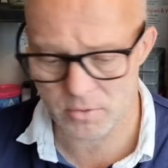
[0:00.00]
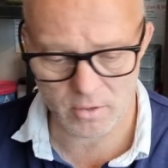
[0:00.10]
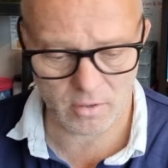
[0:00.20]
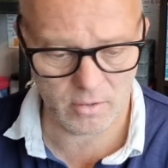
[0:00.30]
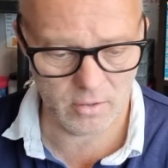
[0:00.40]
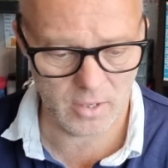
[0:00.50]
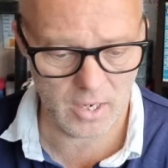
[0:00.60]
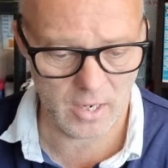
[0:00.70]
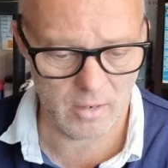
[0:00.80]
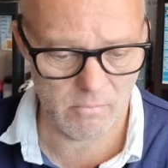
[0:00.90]
was on
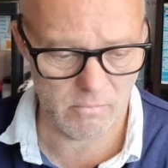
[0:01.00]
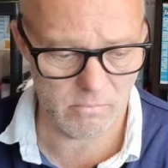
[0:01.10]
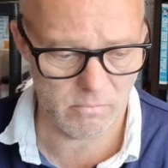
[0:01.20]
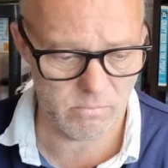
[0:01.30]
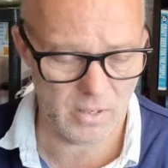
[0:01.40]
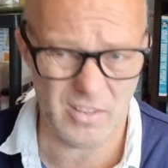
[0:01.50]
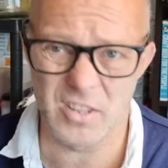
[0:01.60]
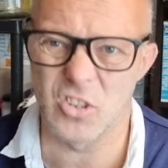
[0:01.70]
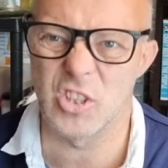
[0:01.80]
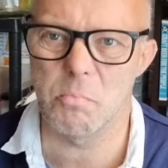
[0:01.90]

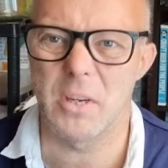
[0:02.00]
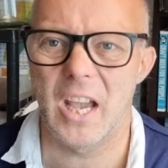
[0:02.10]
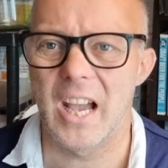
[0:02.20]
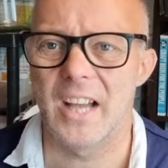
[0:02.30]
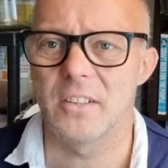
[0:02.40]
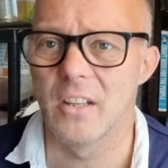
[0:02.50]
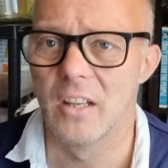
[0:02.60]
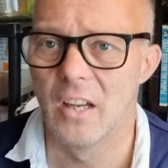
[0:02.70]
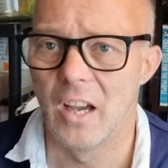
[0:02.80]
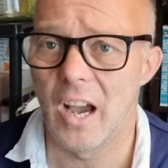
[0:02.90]
the shipyard.
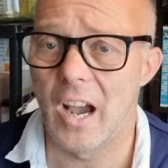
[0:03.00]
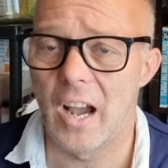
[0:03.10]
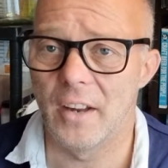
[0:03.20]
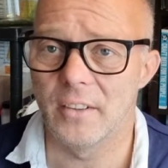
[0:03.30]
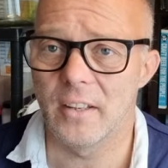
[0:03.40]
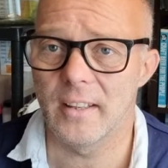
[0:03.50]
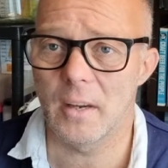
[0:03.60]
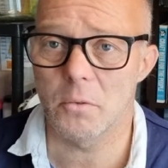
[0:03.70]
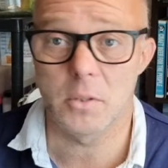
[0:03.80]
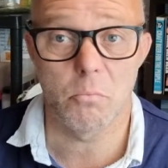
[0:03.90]
And
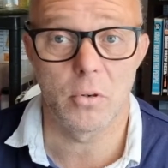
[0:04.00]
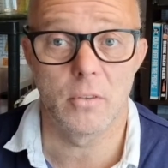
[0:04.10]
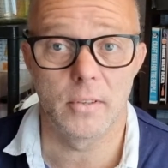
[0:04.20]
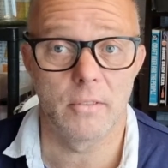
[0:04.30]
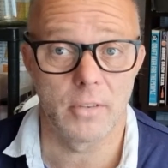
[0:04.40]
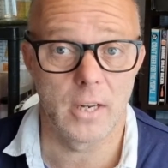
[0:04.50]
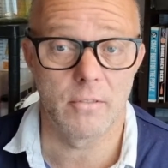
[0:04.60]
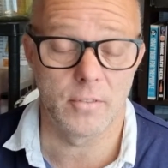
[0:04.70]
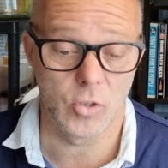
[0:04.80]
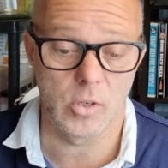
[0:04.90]
that was improving the
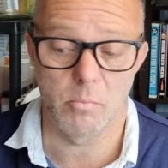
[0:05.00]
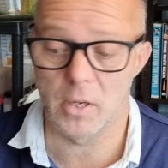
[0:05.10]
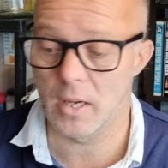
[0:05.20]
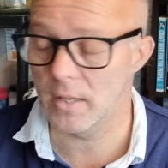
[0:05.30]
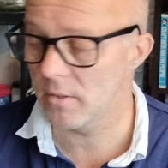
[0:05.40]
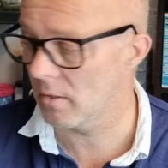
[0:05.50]
flavour of the shipyard,